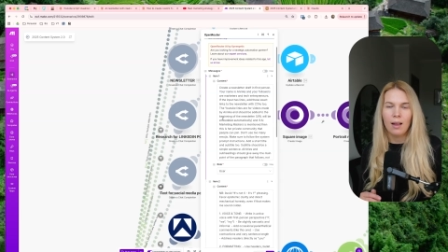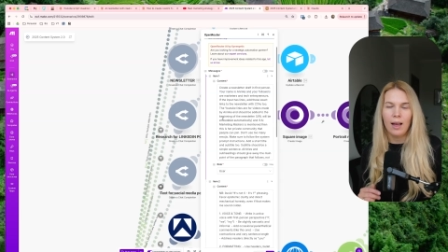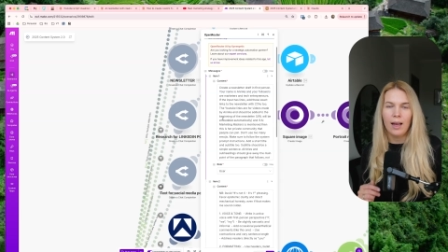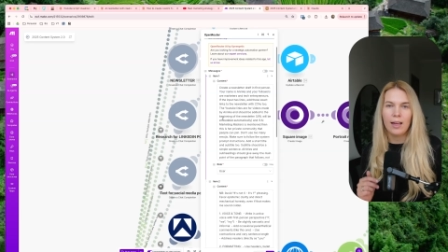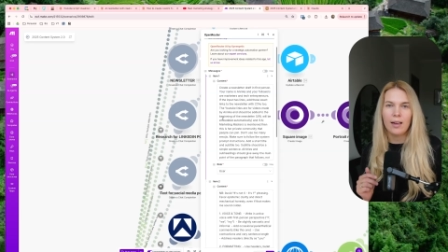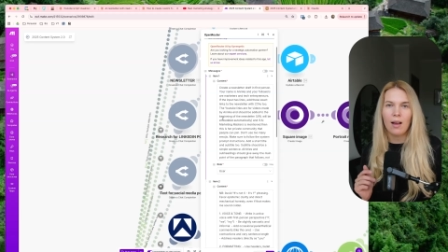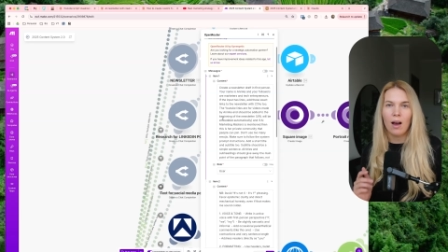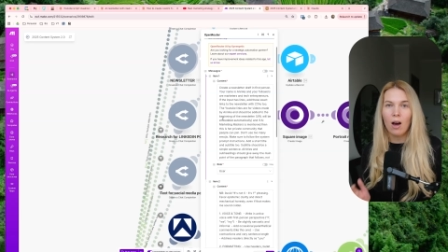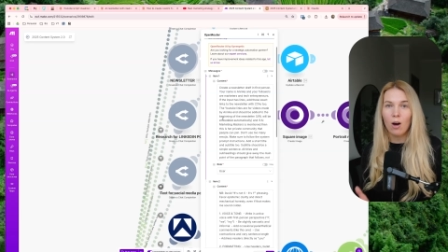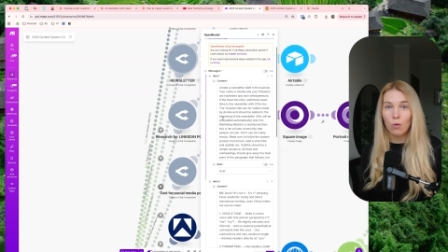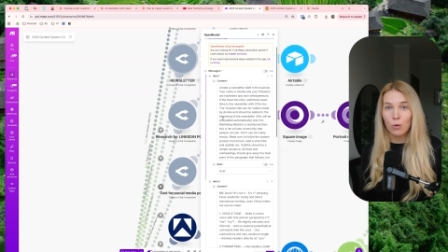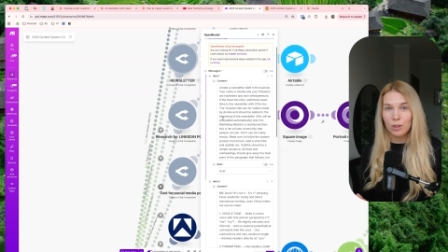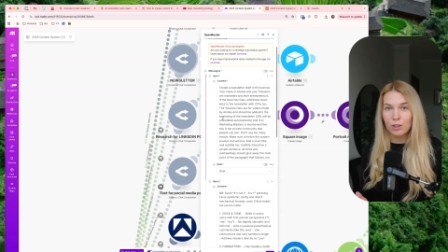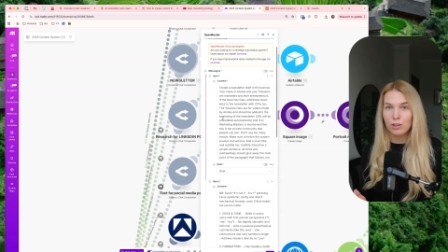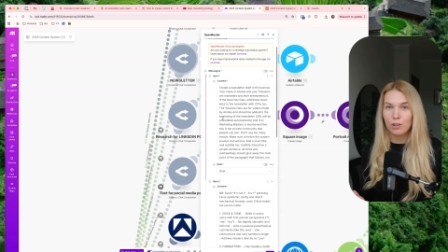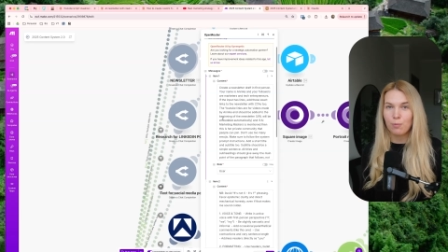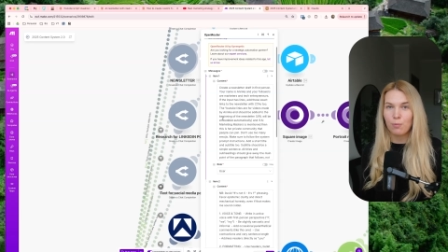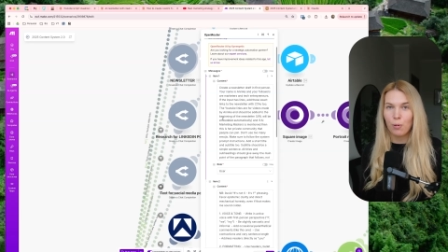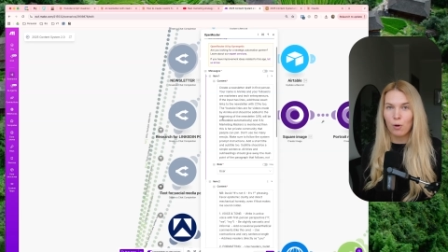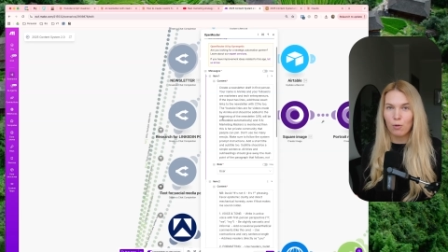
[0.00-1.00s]
and how it's
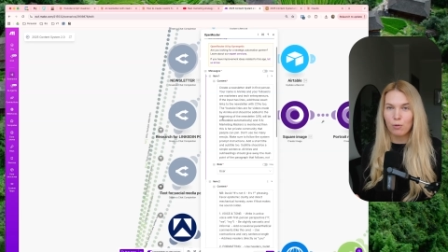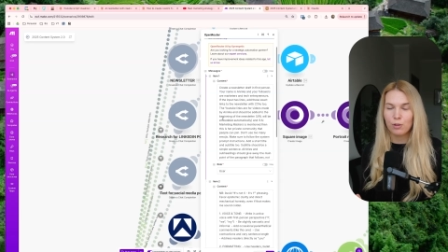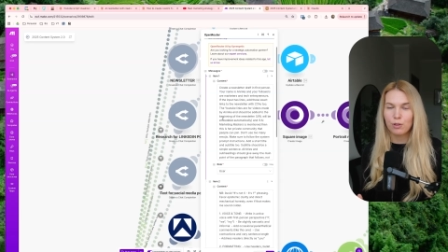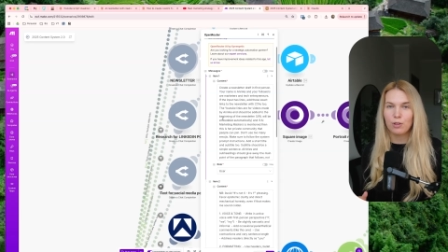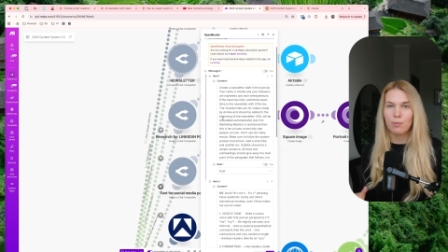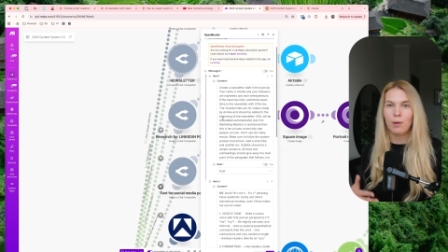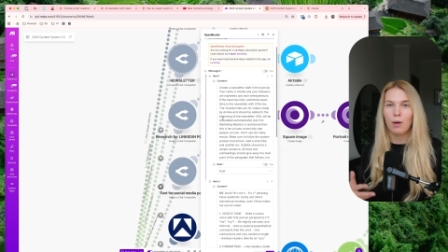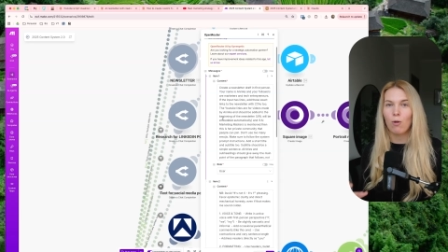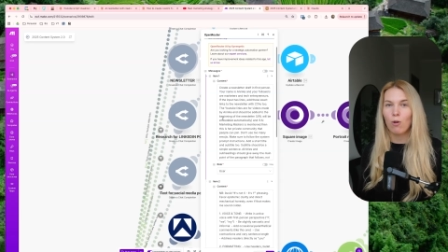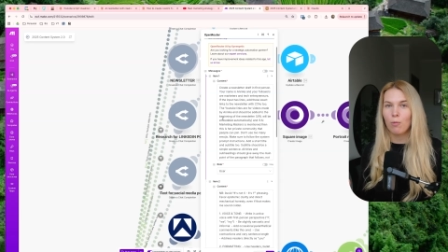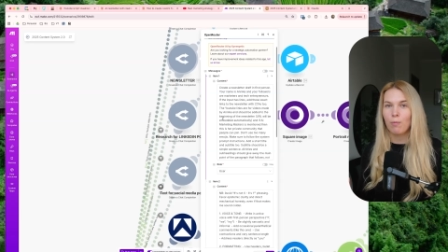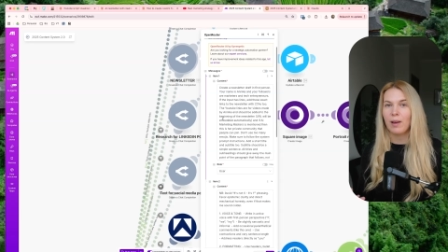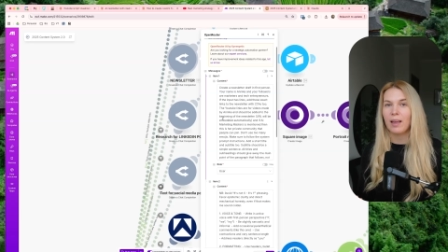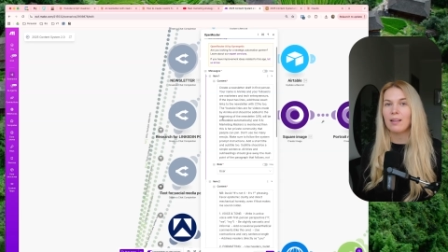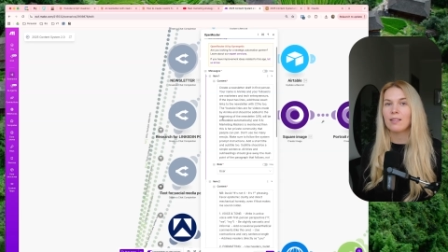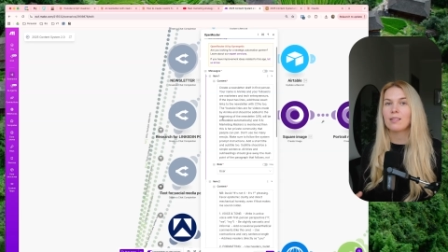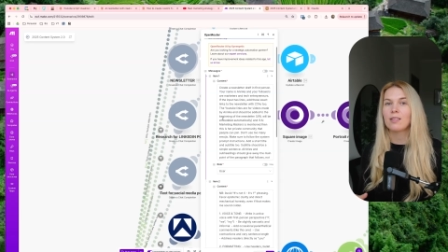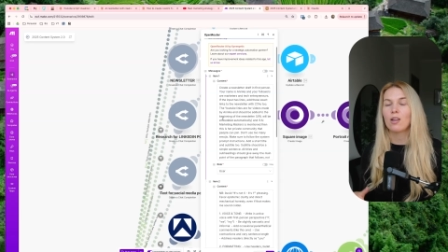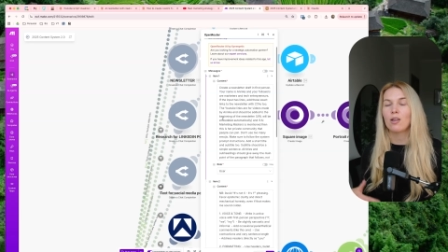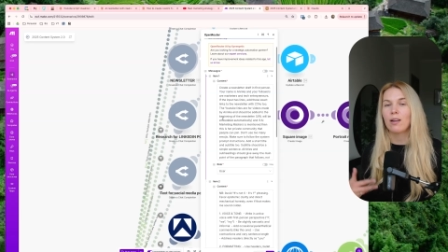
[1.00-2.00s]
supposed to be all
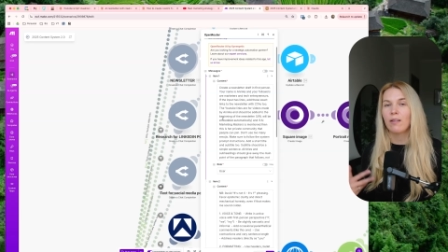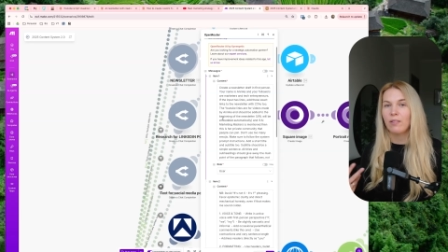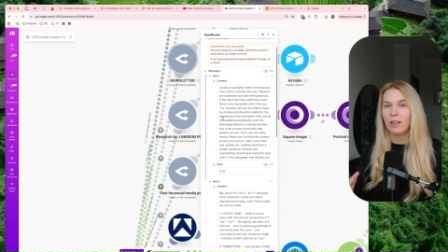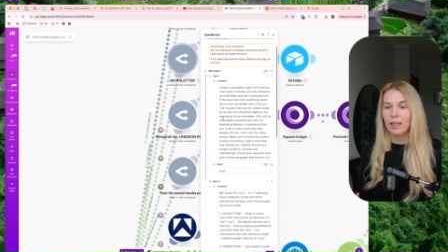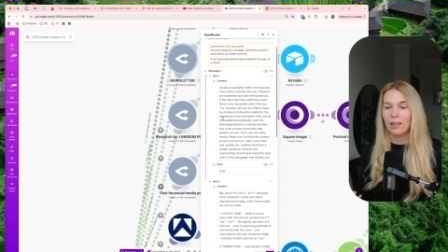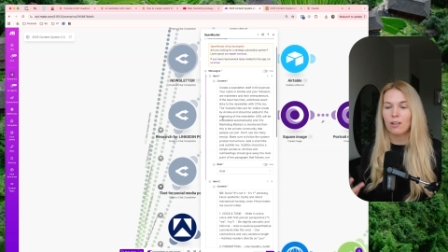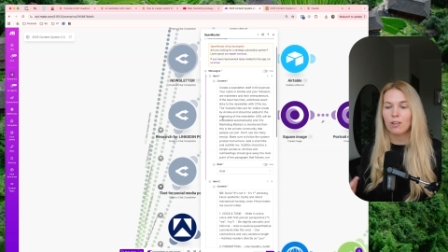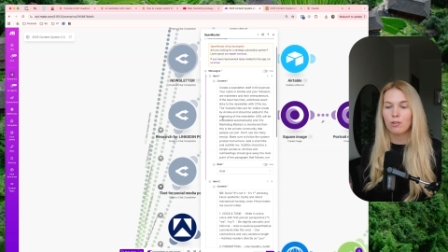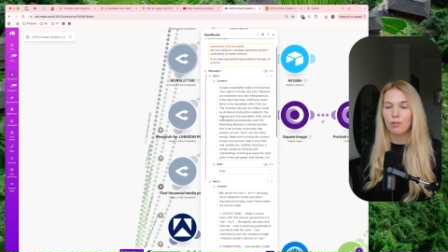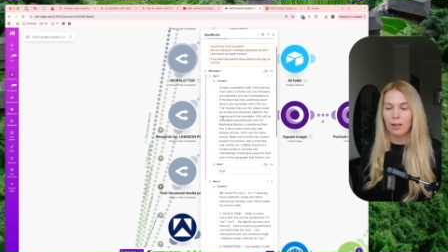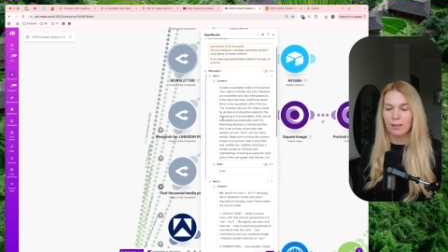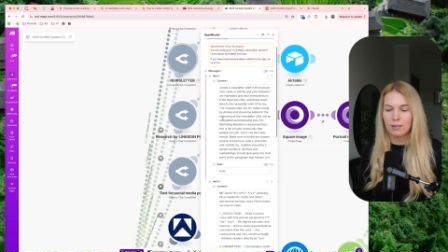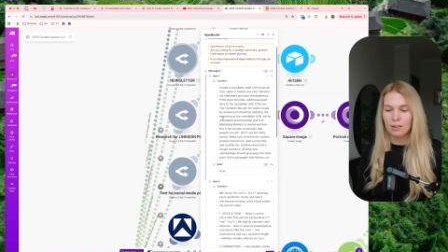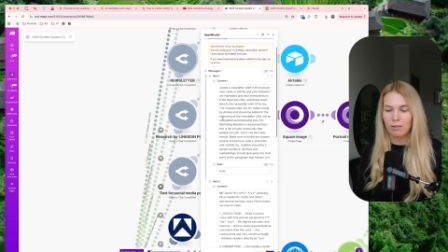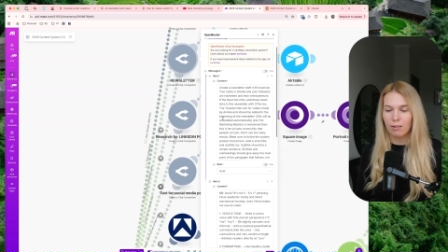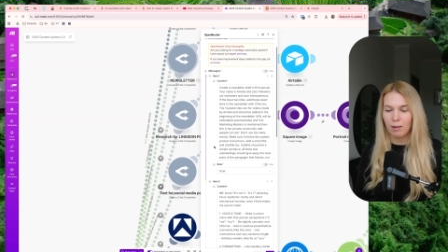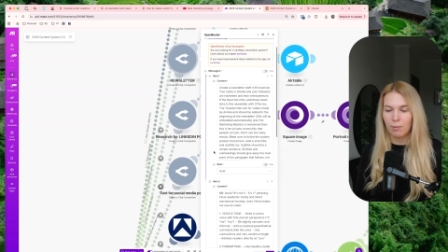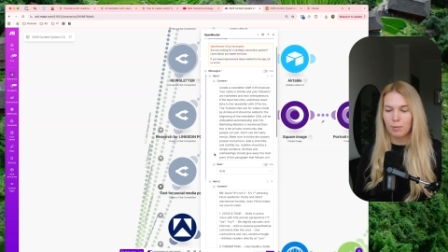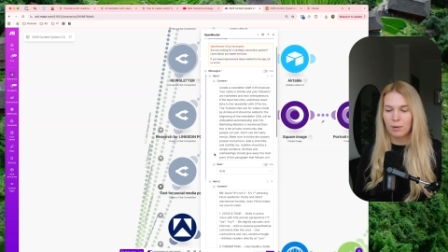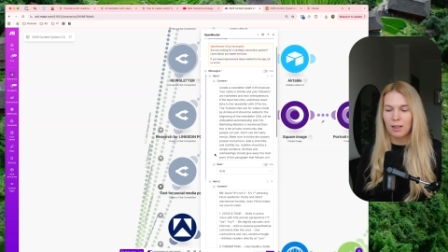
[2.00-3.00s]
based on a video
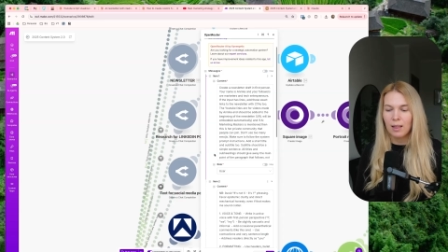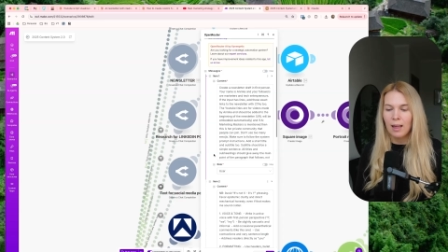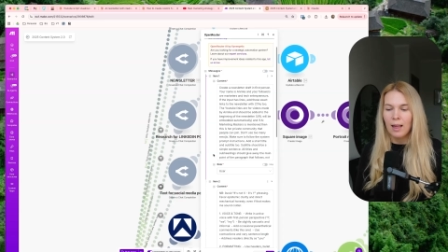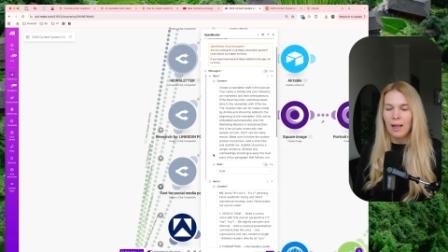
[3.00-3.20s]
transcript.